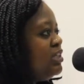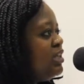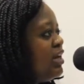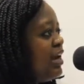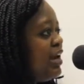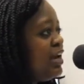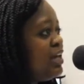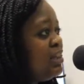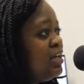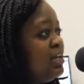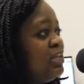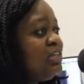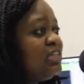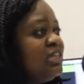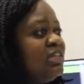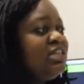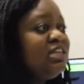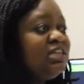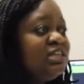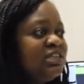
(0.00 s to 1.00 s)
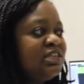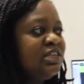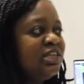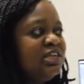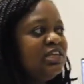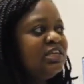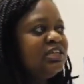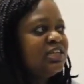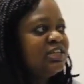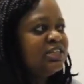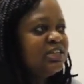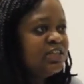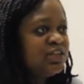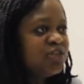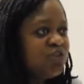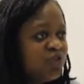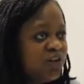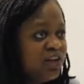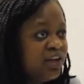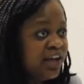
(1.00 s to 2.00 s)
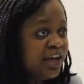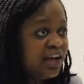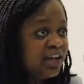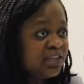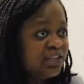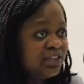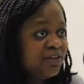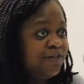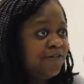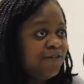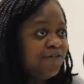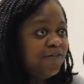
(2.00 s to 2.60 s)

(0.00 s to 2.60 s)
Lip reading: deny that these kids are sexually active.